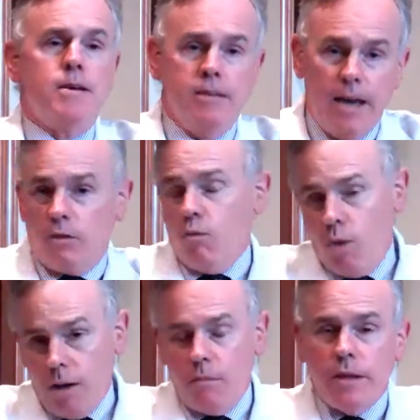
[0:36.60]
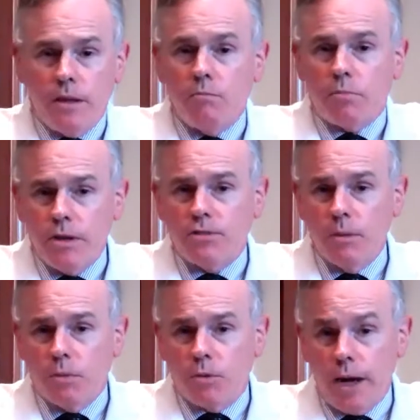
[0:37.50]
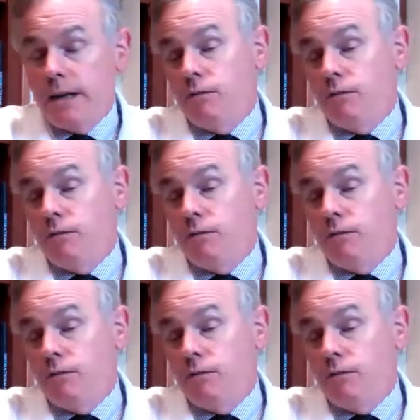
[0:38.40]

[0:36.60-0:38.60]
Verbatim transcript: Yeah, well, pretty simple, right?